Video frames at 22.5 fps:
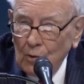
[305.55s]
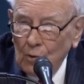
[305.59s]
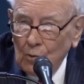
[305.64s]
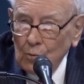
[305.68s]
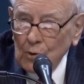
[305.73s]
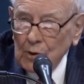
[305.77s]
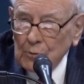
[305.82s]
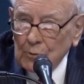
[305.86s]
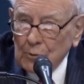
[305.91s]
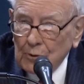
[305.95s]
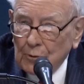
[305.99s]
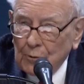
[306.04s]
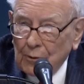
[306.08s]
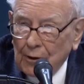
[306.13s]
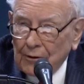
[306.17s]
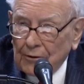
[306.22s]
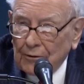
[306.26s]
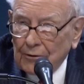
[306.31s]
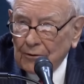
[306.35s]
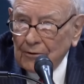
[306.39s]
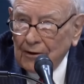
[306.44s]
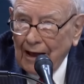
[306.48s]
we would
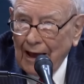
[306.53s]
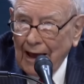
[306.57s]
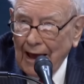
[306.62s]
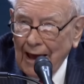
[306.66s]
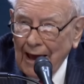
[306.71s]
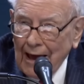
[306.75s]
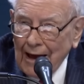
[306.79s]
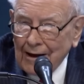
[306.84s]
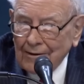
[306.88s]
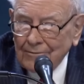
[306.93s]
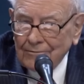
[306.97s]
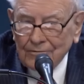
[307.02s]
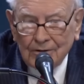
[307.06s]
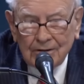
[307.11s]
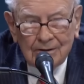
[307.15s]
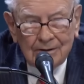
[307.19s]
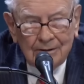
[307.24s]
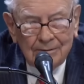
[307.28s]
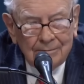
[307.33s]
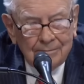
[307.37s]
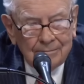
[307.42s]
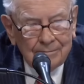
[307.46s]
rather have
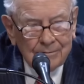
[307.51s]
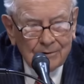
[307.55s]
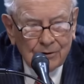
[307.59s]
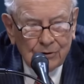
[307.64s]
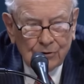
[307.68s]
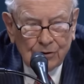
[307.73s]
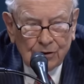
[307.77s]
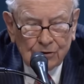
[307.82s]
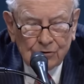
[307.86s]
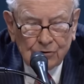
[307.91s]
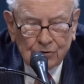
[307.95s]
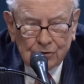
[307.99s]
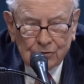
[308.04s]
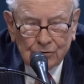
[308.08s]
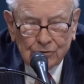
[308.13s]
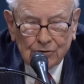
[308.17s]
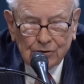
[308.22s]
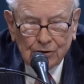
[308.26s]
conditions